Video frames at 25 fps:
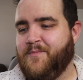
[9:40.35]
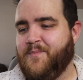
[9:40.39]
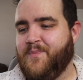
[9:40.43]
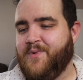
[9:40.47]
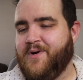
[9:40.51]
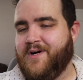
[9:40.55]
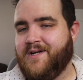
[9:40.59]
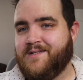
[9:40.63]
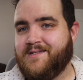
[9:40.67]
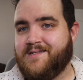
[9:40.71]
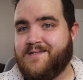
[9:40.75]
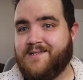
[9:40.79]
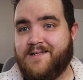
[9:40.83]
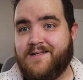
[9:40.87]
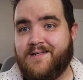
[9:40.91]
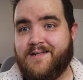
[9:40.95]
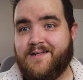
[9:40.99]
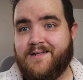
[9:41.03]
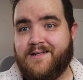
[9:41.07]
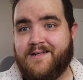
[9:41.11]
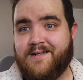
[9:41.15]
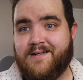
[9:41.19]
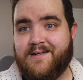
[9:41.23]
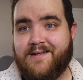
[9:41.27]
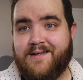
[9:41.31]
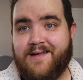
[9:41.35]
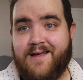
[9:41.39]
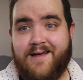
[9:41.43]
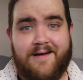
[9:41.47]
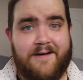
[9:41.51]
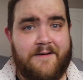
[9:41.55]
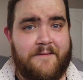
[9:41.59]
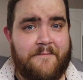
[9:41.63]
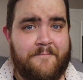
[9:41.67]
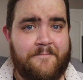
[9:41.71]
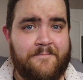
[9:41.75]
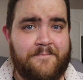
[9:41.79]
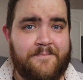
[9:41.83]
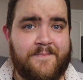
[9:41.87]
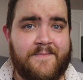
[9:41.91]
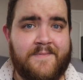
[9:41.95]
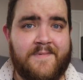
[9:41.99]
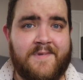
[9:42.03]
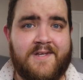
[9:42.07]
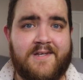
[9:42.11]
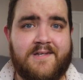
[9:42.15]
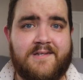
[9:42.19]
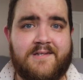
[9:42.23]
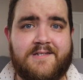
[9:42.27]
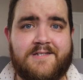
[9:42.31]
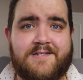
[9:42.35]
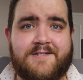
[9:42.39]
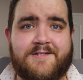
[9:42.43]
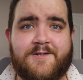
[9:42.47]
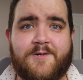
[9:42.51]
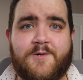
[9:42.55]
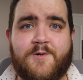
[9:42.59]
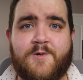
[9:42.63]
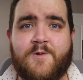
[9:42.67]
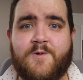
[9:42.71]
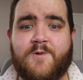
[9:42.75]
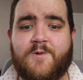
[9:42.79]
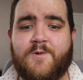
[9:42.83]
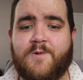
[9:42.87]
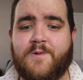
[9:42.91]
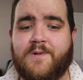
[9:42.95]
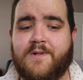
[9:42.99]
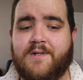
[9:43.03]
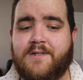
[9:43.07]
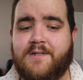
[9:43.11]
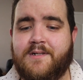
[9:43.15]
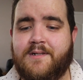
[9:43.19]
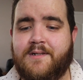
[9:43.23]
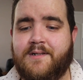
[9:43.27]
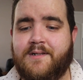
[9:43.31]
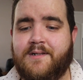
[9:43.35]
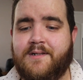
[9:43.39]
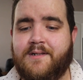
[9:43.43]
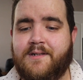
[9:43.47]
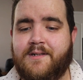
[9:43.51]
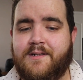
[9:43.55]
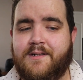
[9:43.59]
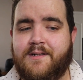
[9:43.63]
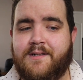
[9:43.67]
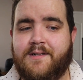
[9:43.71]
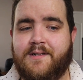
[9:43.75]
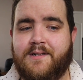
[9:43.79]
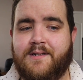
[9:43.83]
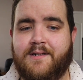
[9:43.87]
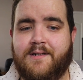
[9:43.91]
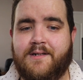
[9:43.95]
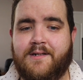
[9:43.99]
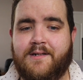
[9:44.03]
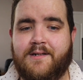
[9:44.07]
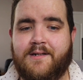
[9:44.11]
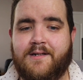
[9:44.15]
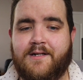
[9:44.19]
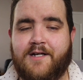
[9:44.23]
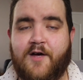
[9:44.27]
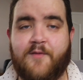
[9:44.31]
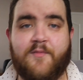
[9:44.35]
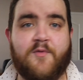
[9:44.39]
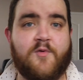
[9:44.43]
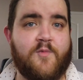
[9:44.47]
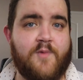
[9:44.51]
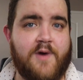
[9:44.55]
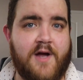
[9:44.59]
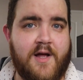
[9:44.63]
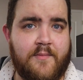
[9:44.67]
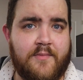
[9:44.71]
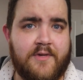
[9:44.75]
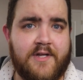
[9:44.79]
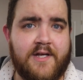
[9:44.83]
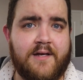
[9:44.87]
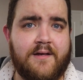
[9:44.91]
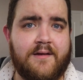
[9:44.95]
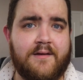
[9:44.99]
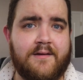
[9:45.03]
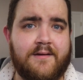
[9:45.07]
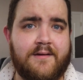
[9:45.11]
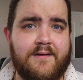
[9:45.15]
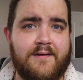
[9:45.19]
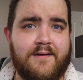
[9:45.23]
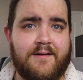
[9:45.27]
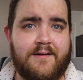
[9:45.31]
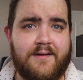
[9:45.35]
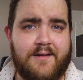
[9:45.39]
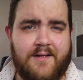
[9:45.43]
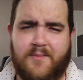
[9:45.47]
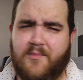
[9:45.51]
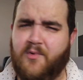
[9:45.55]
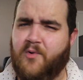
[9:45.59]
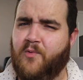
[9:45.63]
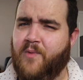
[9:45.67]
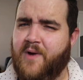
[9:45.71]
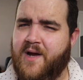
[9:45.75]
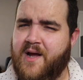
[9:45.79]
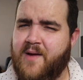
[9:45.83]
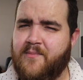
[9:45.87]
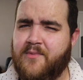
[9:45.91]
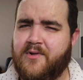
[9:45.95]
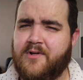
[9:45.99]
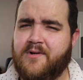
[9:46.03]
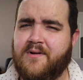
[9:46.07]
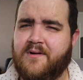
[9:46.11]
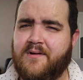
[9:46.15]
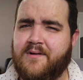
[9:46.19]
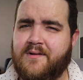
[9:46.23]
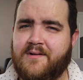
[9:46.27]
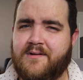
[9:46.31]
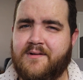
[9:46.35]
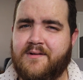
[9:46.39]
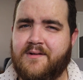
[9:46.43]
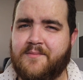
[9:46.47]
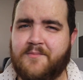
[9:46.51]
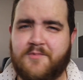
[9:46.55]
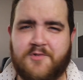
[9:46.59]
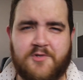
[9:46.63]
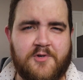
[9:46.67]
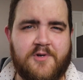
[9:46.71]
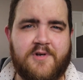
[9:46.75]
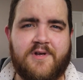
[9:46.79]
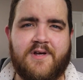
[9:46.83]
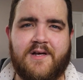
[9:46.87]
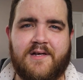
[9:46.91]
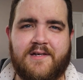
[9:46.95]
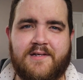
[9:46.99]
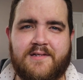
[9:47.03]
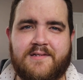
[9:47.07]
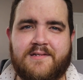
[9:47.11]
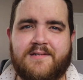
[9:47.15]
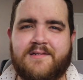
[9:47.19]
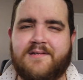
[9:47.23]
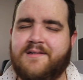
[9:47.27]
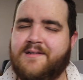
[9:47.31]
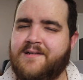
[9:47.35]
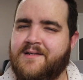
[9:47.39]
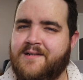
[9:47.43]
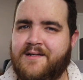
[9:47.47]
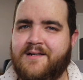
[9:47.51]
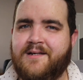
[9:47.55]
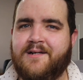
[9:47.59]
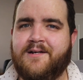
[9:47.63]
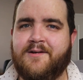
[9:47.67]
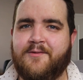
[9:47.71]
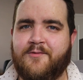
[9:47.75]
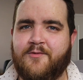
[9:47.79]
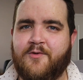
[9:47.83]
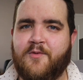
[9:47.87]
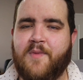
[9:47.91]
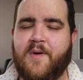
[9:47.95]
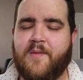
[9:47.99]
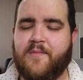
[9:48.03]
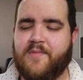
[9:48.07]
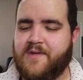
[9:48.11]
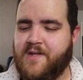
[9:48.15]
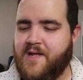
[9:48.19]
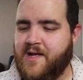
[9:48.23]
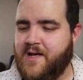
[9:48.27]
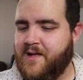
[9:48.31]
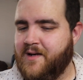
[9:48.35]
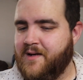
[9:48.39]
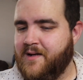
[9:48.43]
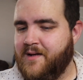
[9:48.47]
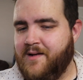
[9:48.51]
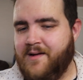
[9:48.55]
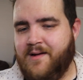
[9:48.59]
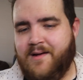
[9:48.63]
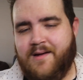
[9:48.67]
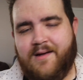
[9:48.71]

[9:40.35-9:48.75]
But, uh, yeah. So, I've been rambling. I'm a rambler. I'm sure you guys remember that.